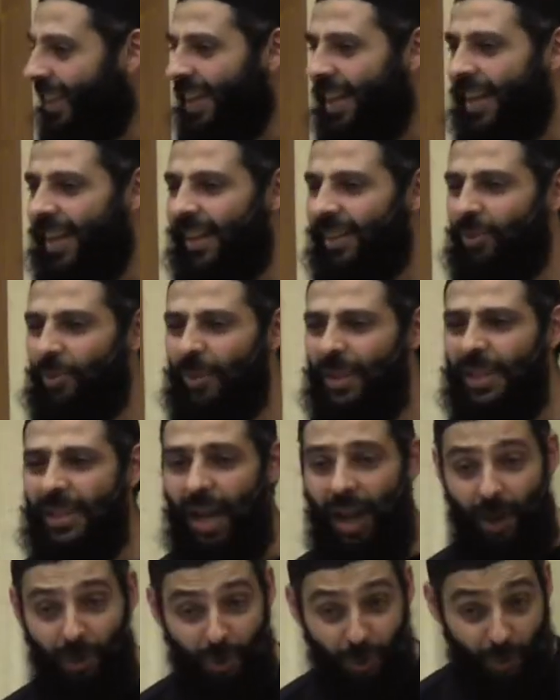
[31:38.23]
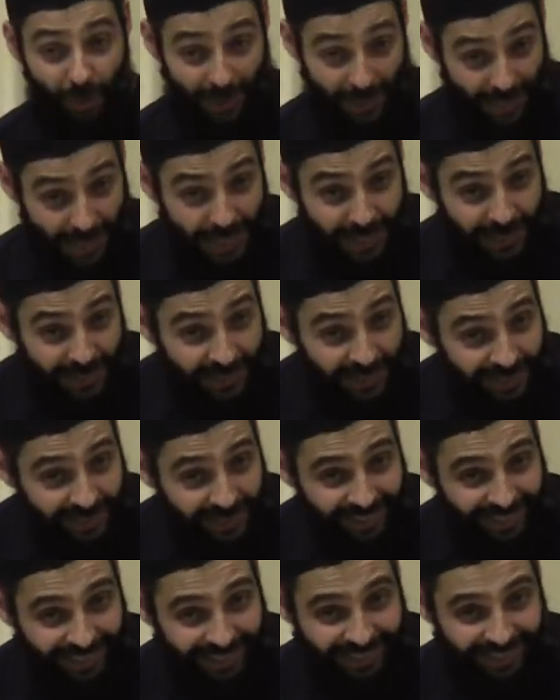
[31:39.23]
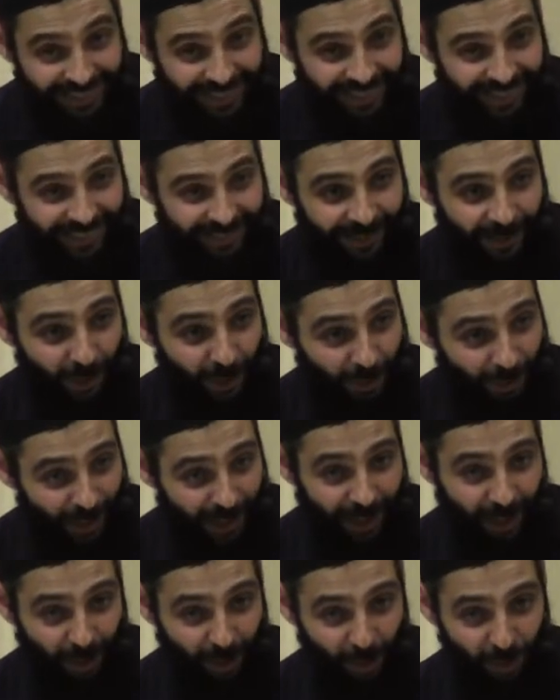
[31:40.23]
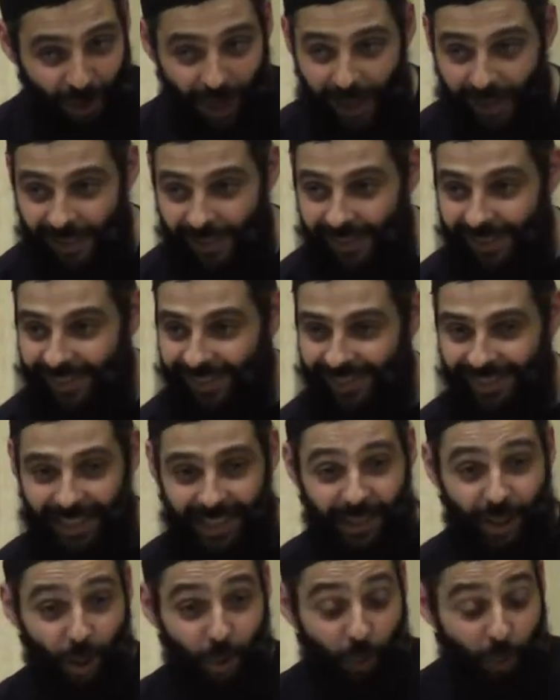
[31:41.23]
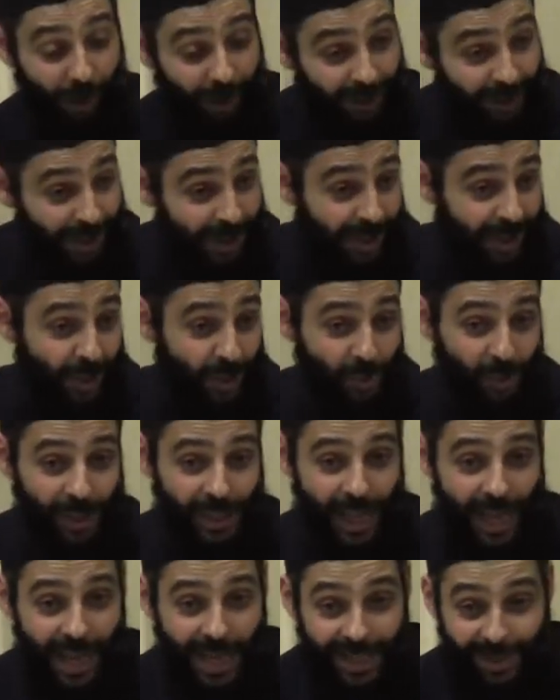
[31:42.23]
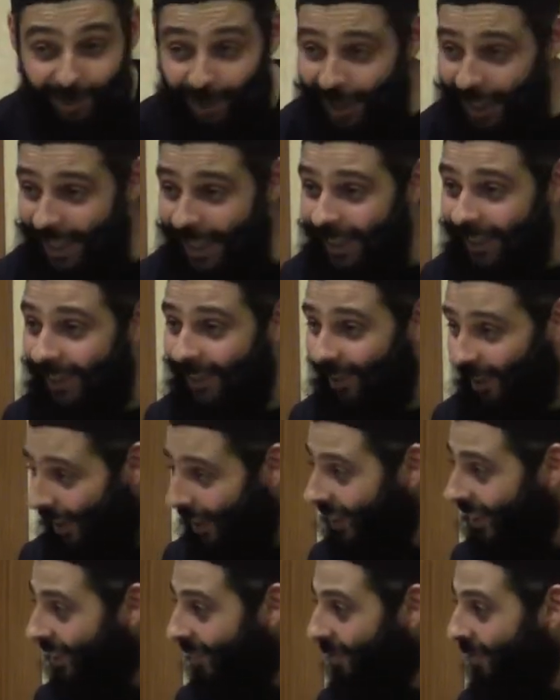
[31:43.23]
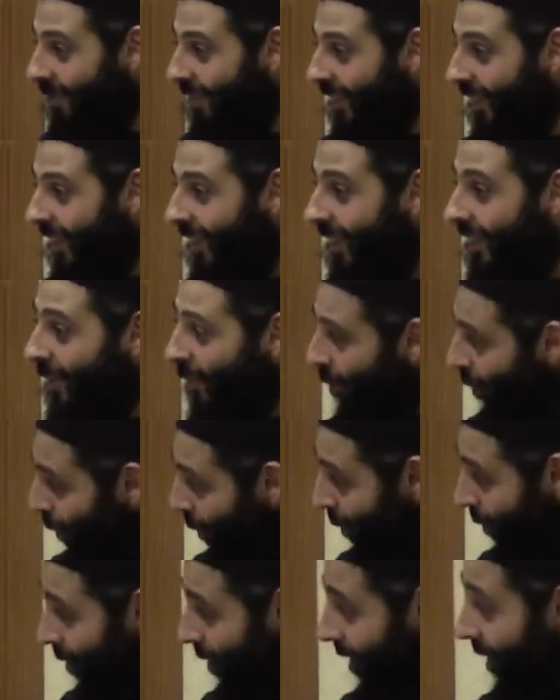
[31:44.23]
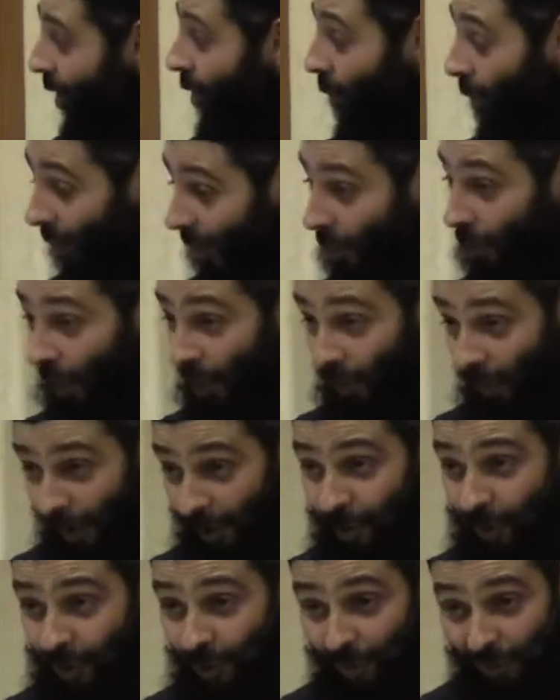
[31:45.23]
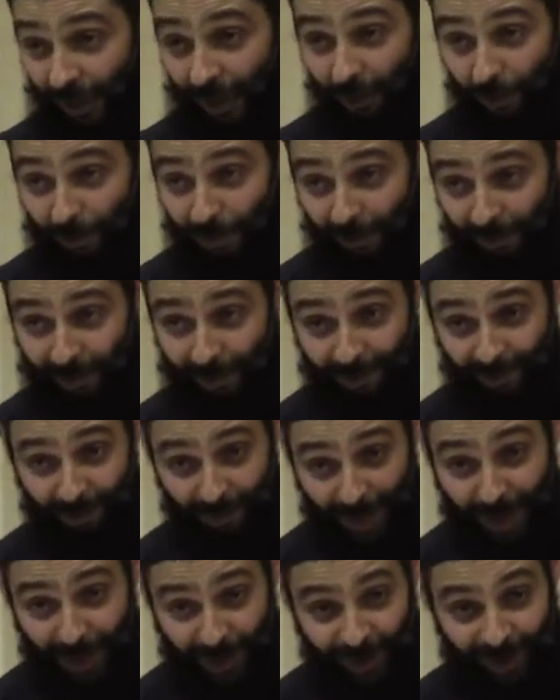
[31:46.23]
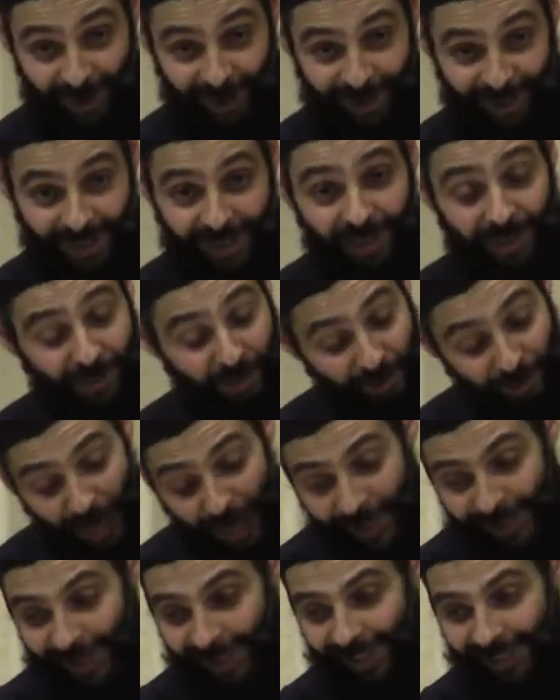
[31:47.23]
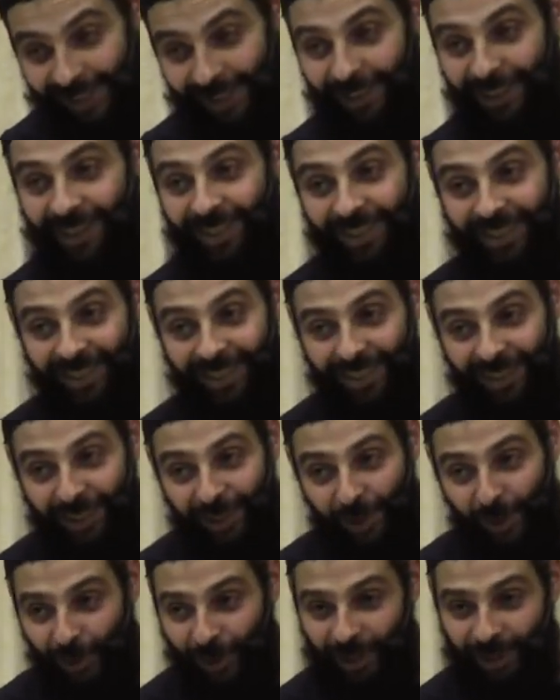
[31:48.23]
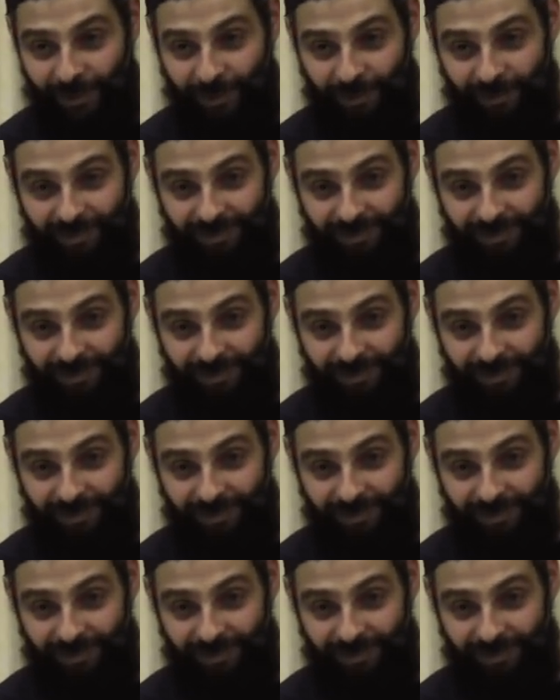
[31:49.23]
and we, how do we eat when we break our fast? And the quantities we eat, we eat, right? So you want, we want to develop patience, fast, this way.